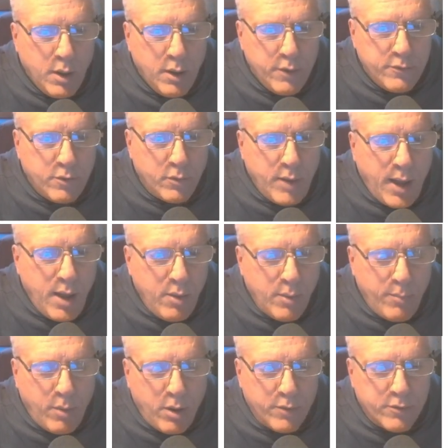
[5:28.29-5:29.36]
So now the
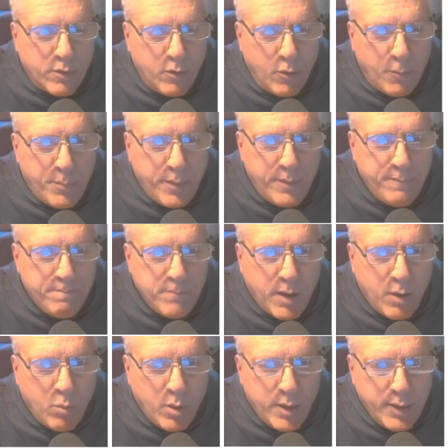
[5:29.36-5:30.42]
balls are open. I
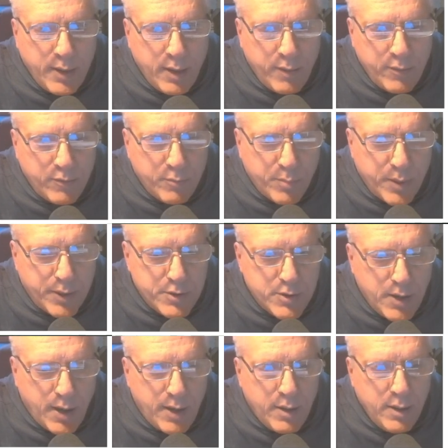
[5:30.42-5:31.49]
want to get on this break
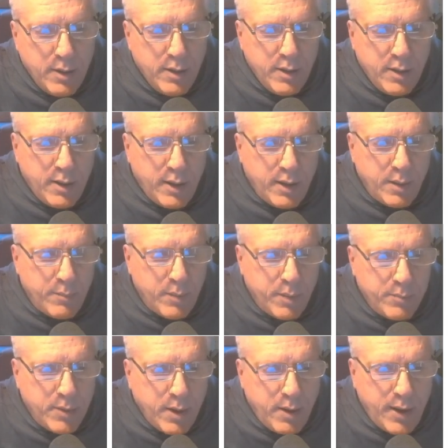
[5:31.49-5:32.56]
shot, and I'm
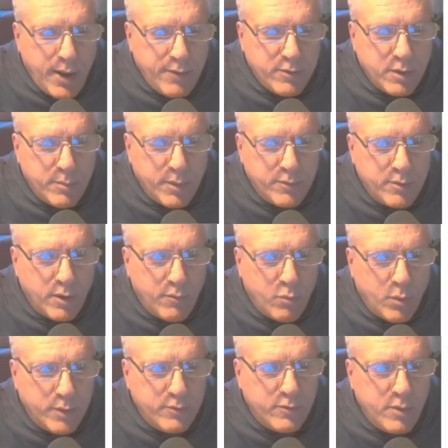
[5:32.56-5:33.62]
kind of asking myself,
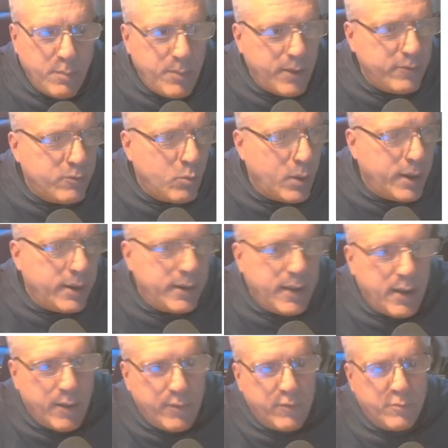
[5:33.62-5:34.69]
what's the best way to get
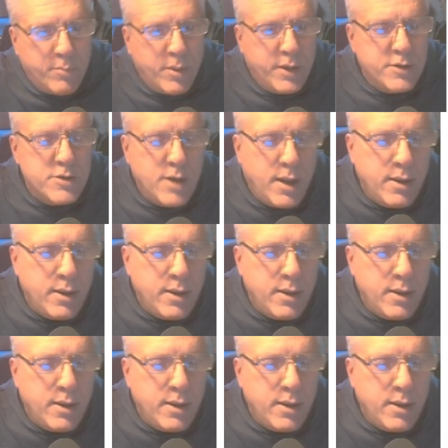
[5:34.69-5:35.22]
on this break shot?